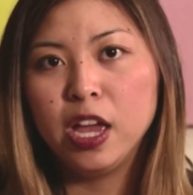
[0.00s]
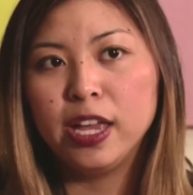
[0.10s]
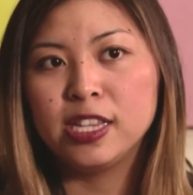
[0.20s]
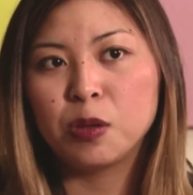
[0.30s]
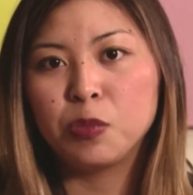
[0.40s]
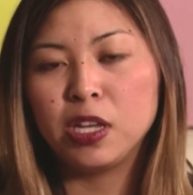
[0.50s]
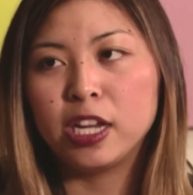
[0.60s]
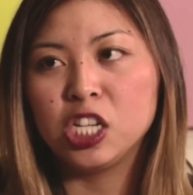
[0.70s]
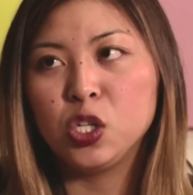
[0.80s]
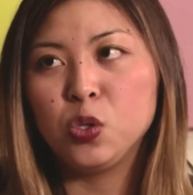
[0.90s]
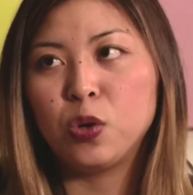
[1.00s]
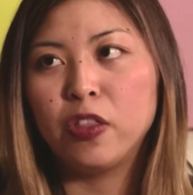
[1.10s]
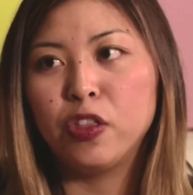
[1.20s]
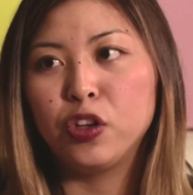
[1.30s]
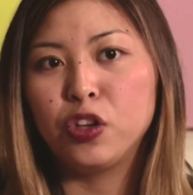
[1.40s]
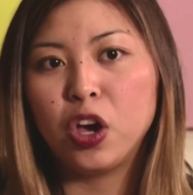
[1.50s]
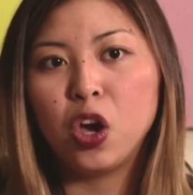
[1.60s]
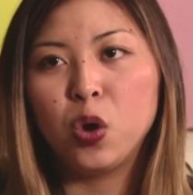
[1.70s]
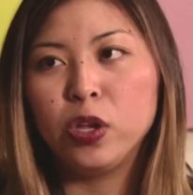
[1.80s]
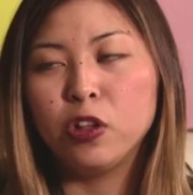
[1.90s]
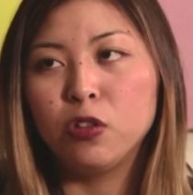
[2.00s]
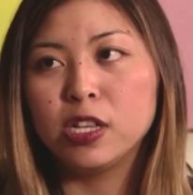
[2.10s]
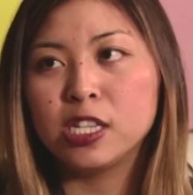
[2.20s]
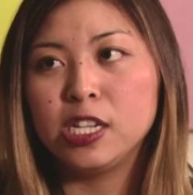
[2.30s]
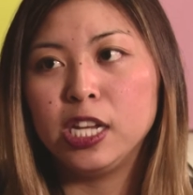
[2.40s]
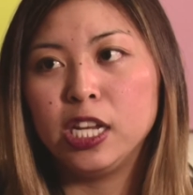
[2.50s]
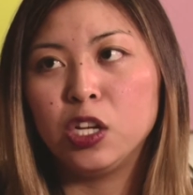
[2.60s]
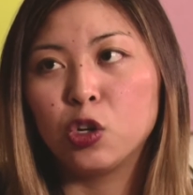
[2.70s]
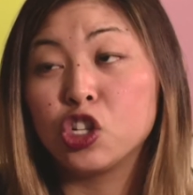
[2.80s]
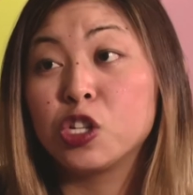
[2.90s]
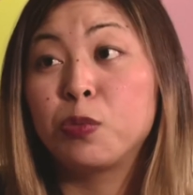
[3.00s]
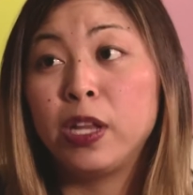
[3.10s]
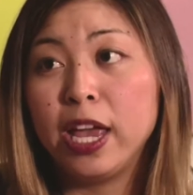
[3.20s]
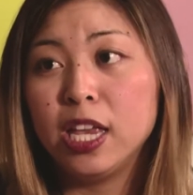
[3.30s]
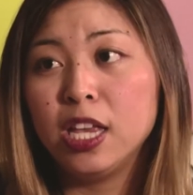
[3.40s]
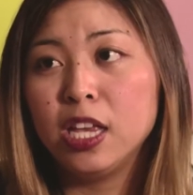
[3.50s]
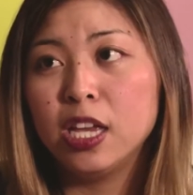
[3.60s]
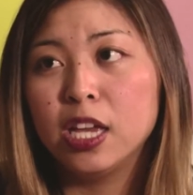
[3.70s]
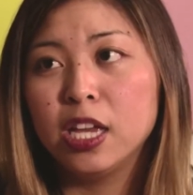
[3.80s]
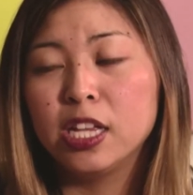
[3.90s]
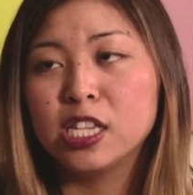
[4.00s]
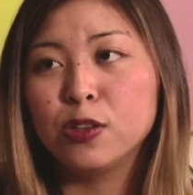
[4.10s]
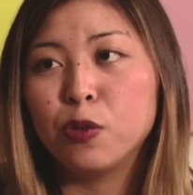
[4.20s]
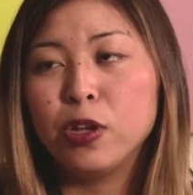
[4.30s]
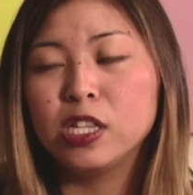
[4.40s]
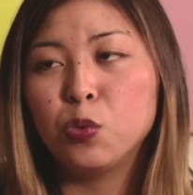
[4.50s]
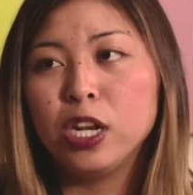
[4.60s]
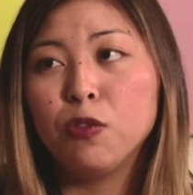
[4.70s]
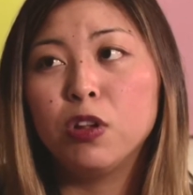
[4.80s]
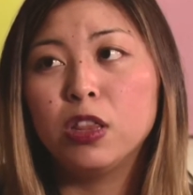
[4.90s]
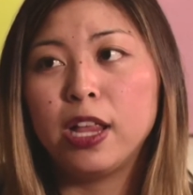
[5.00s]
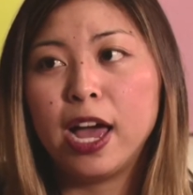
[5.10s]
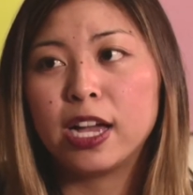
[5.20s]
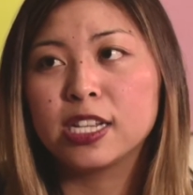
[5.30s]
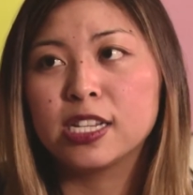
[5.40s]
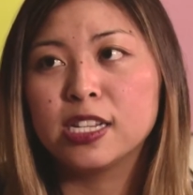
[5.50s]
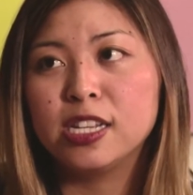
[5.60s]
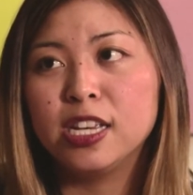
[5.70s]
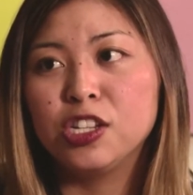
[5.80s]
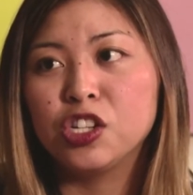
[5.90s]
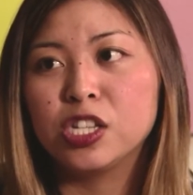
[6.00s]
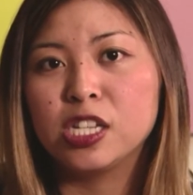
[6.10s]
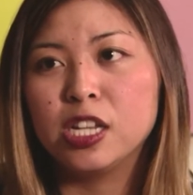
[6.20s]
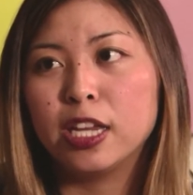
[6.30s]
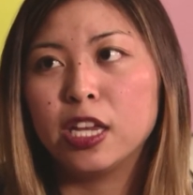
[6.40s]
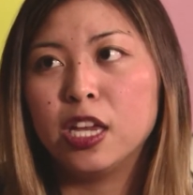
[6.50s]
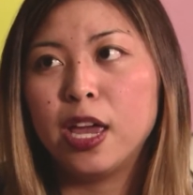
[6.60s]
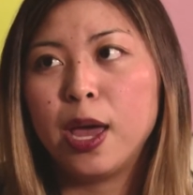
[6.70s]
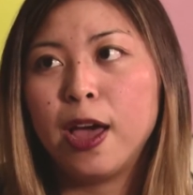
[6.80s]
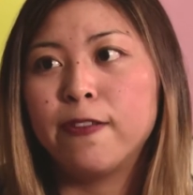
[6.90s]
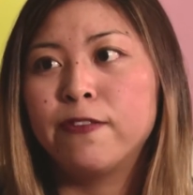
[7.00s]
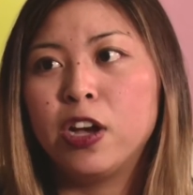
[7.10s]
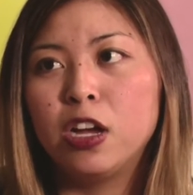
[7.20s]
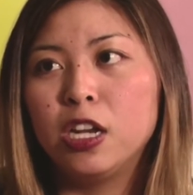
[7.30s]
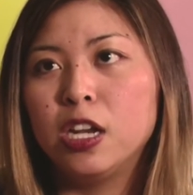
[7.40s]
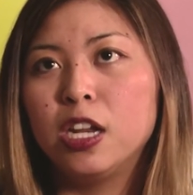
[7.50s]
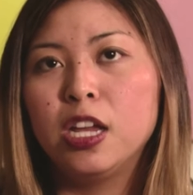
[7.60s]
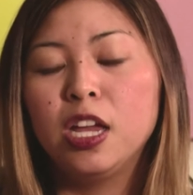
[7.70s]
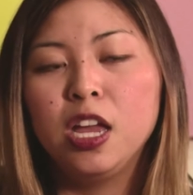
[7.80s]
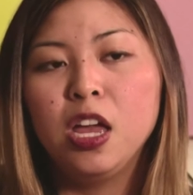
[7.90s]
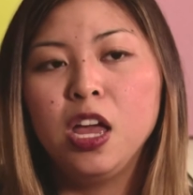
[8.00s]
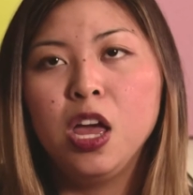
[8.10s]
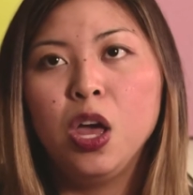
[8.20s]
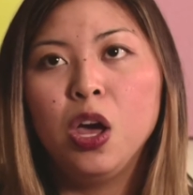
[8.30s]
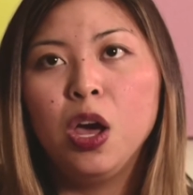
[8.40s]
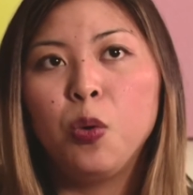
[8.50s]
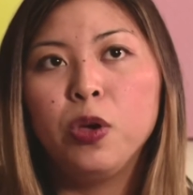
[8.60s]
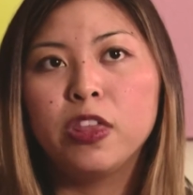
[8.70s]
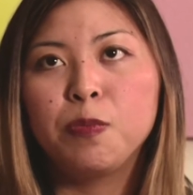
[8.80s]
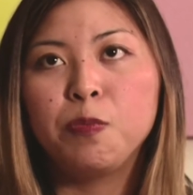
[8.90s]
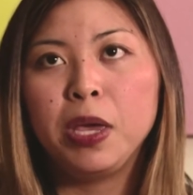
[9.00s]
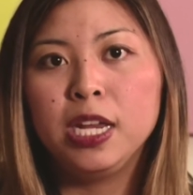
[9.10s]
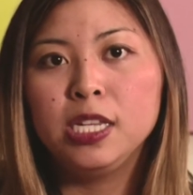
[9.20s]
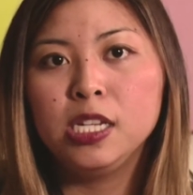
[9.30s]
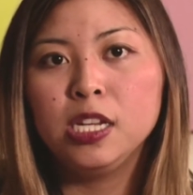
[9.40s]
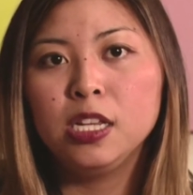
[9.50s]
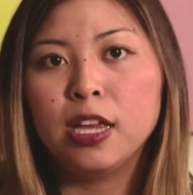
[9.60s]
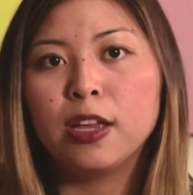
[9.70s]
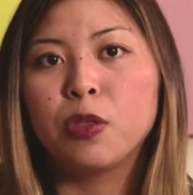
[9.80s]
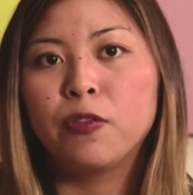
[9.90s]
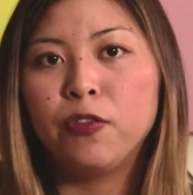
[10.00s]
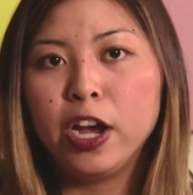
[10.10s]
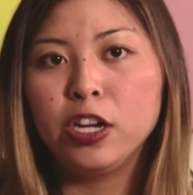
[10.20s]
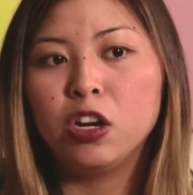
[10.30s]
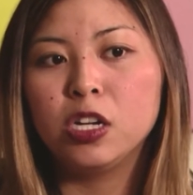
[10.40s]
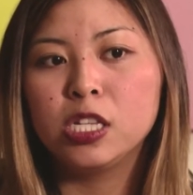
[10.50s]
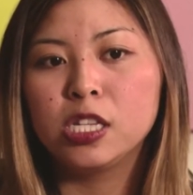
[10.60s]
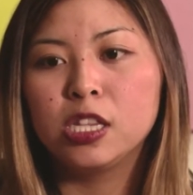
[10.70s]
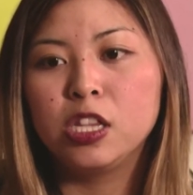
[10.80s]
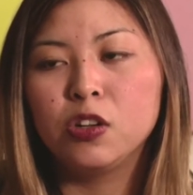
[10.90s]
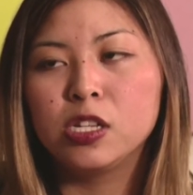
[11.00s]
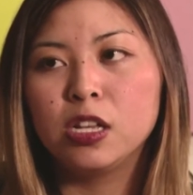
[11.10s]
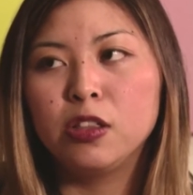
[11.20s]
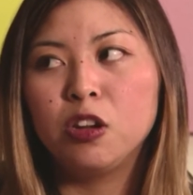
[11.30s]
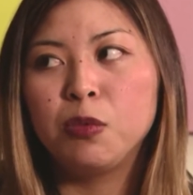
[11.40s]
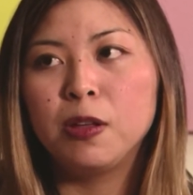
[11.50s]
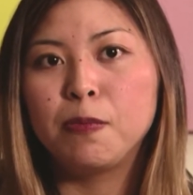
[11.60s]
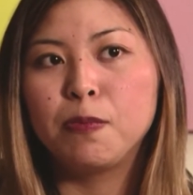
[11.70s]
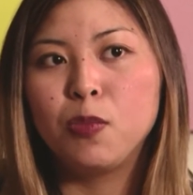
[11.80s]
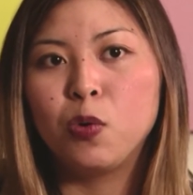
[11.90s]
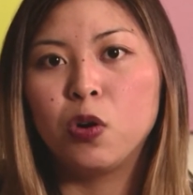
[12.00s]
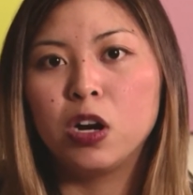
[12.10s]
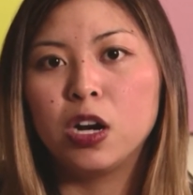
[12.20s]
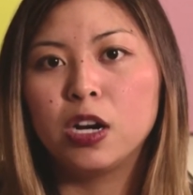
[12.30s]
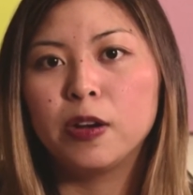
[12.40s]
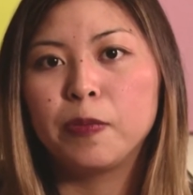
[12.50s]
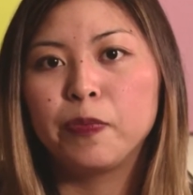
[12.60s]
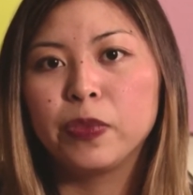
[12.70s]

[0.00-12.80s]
It's something I can do on the go, either listening or just playing. Mm-hmm. So it's a way to relax and just to like have fun. With painting, like with fine arts, there's a little bit more